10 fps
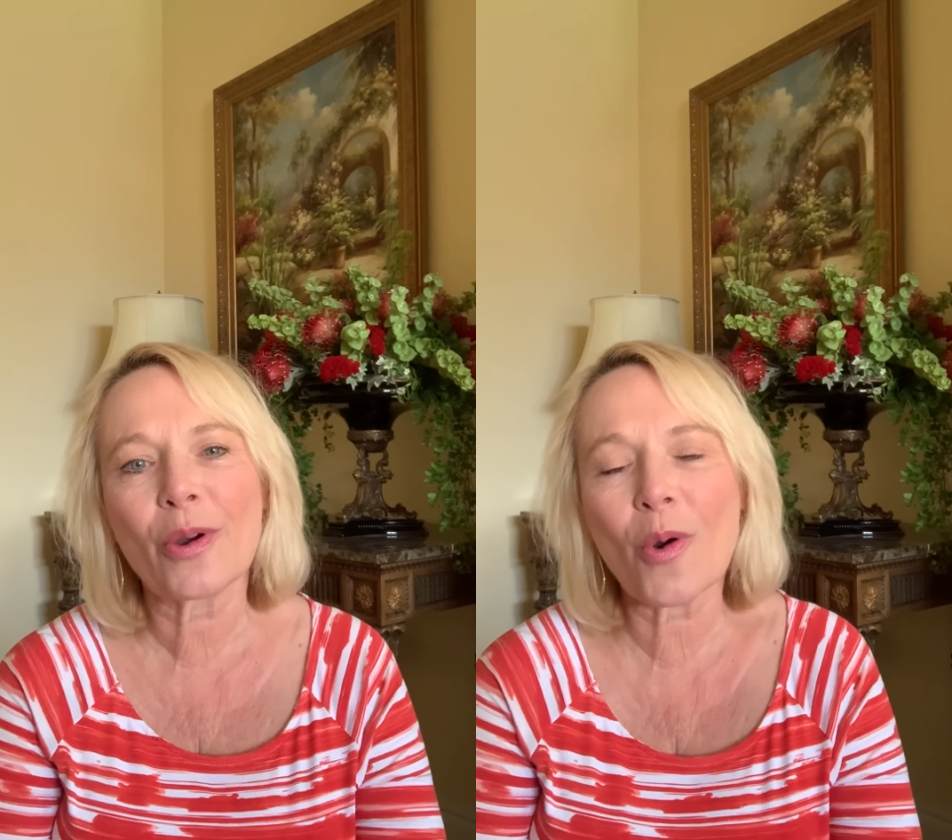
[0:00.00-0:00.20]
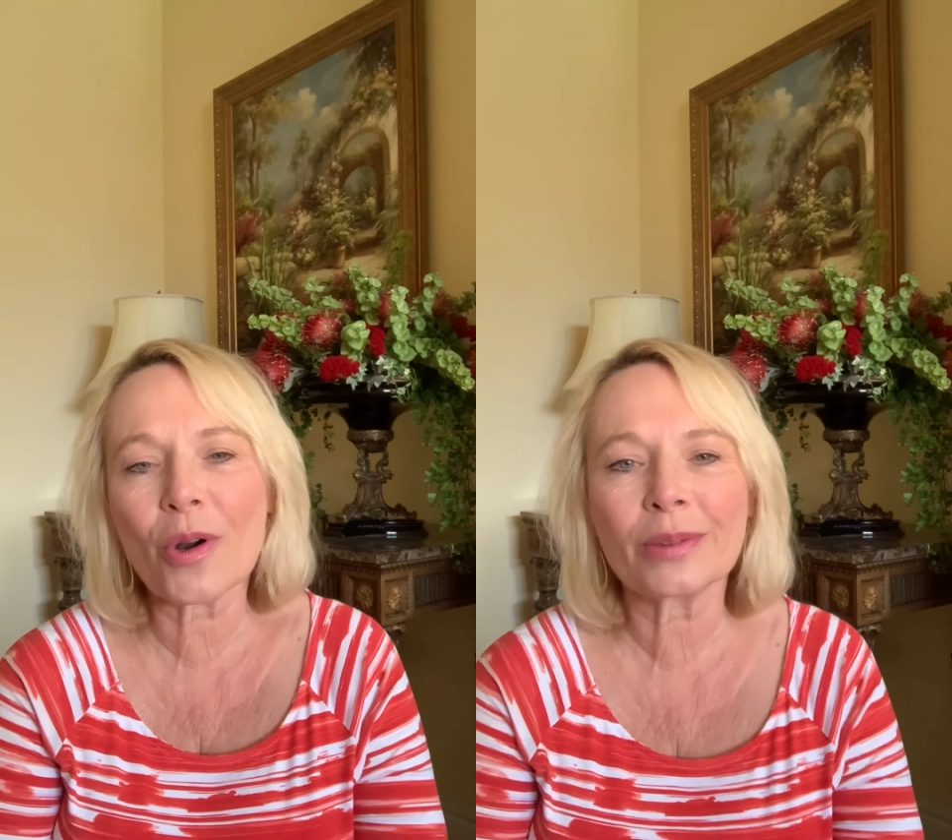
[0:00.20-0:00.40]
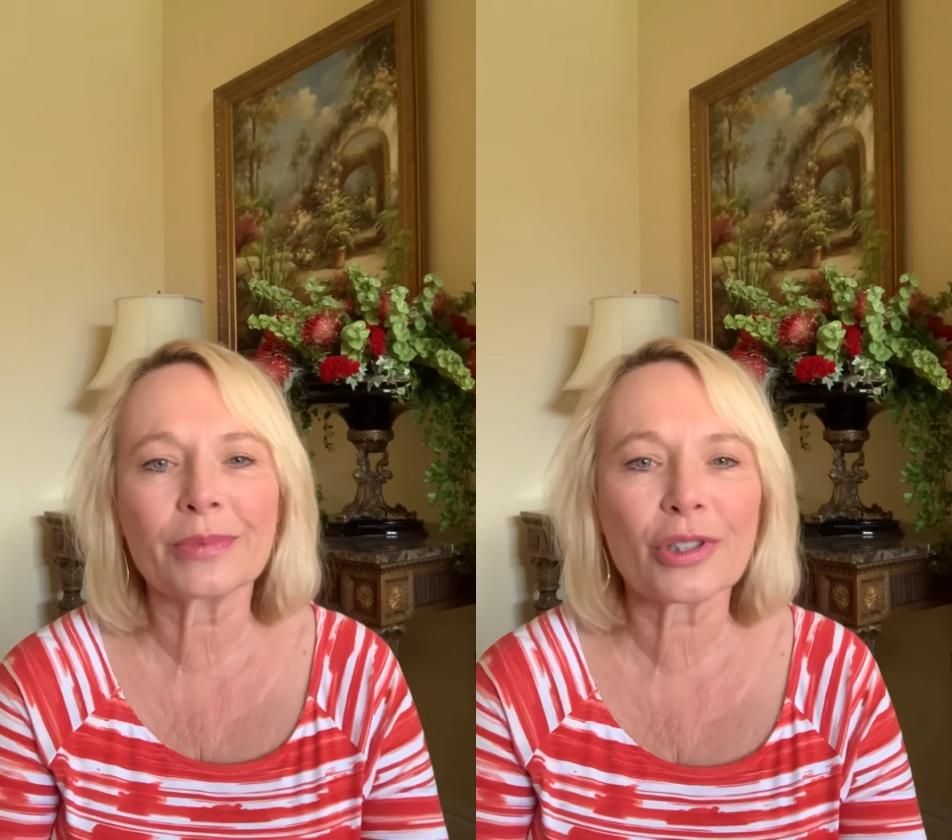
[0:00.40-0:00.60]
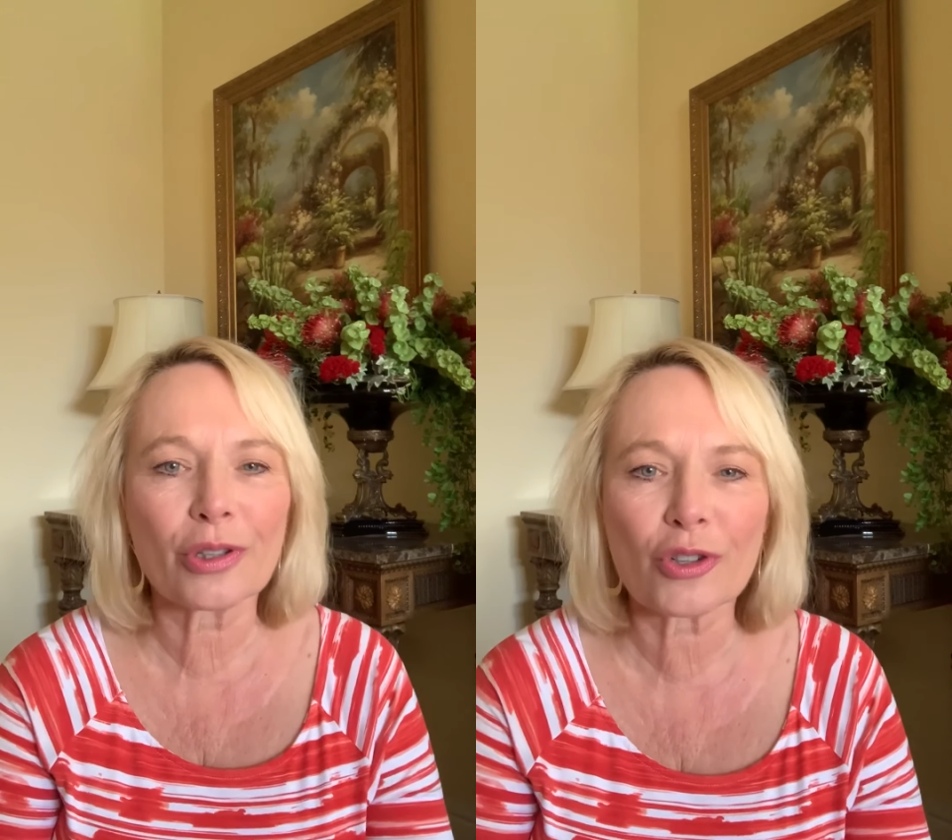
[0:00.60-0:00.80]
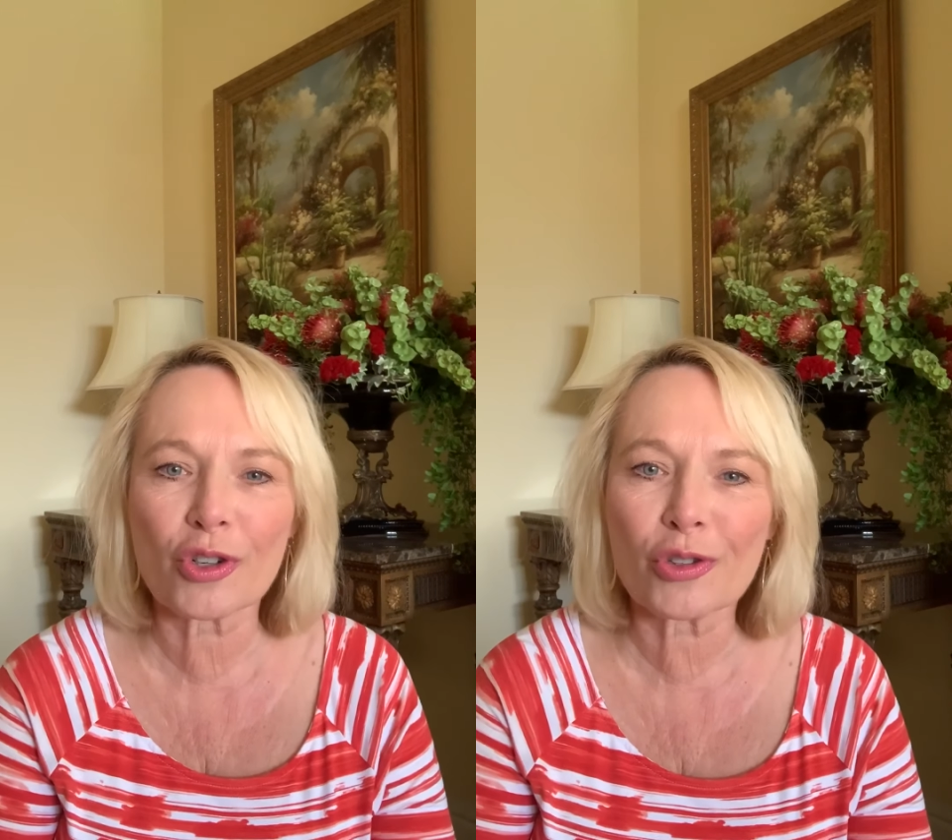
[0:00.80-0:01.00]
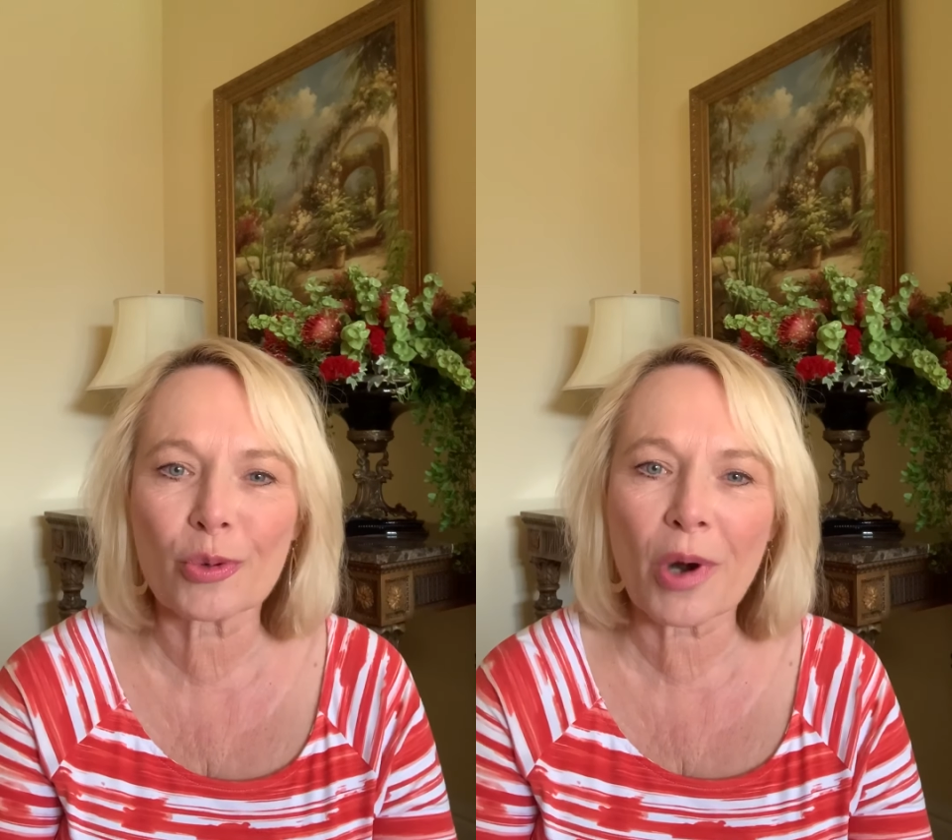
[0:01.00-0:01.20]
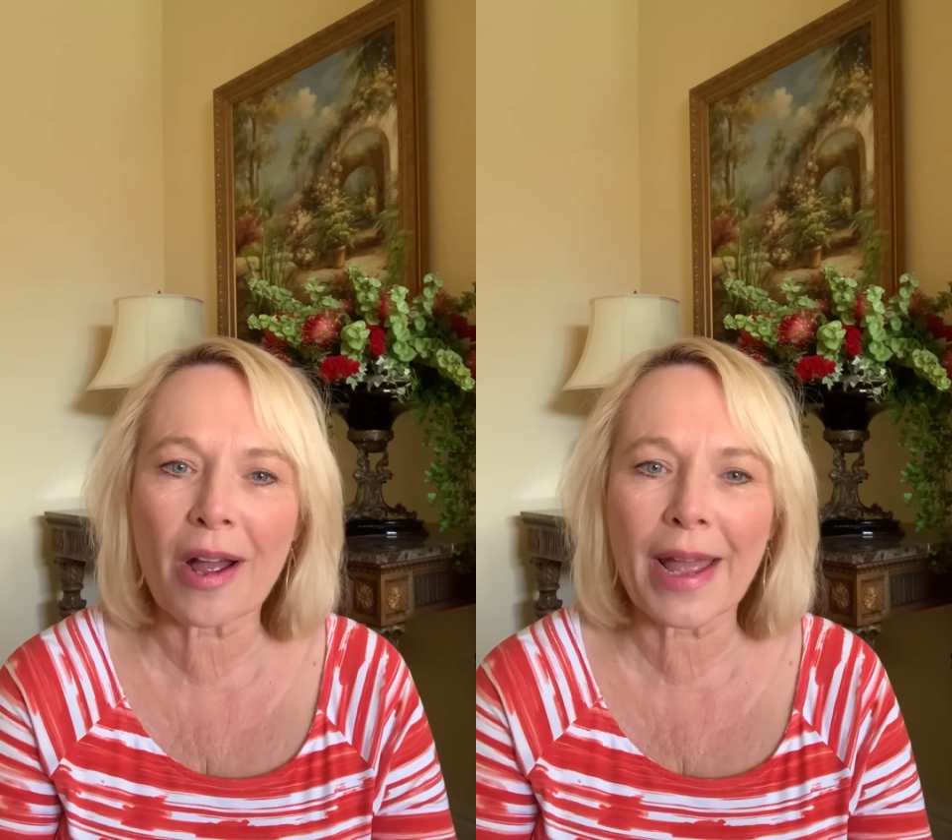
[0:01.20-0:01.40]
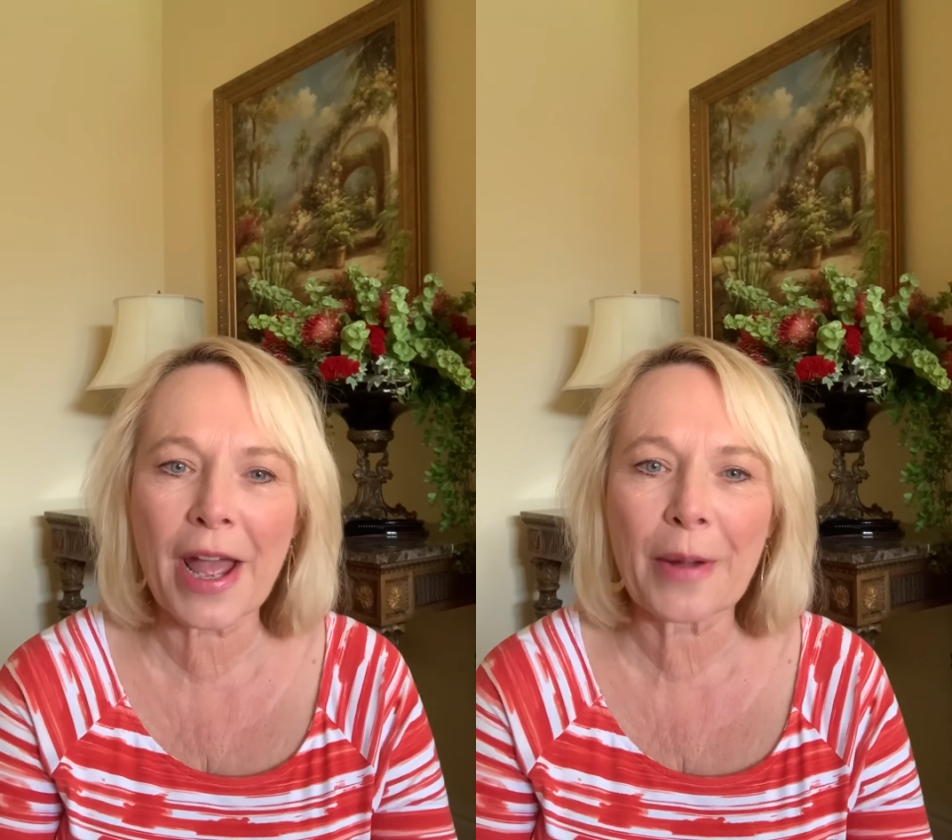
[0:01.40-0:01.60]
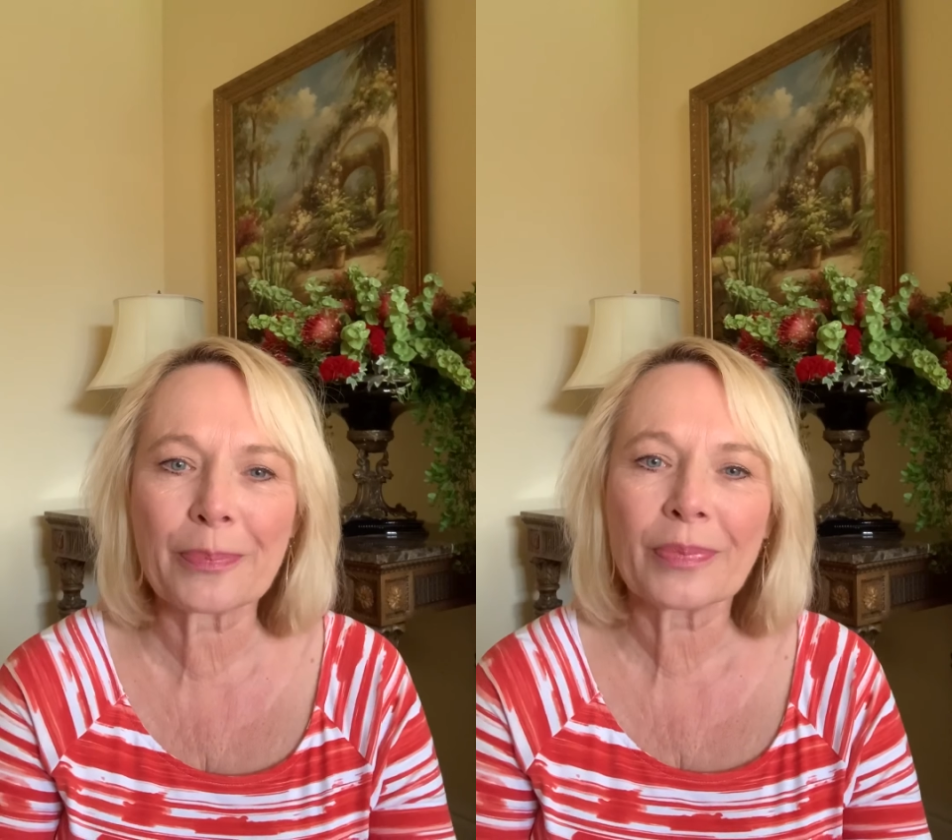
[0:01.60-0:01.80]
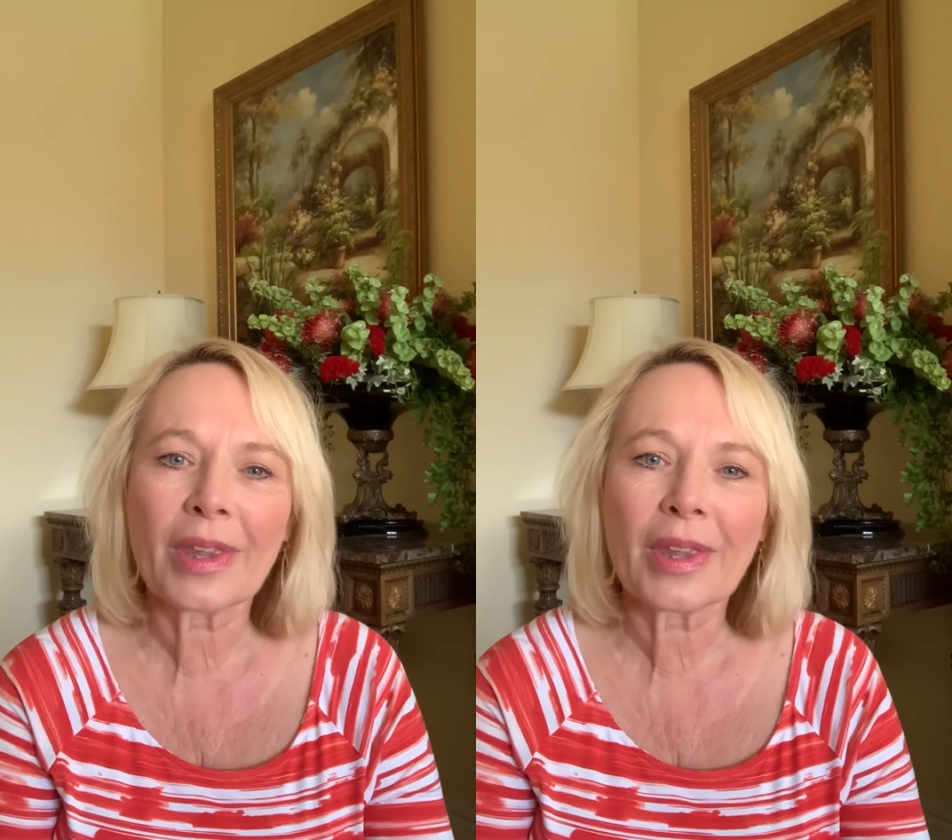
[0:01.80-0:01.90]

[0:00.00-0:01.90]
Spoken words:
or use your HRRA app.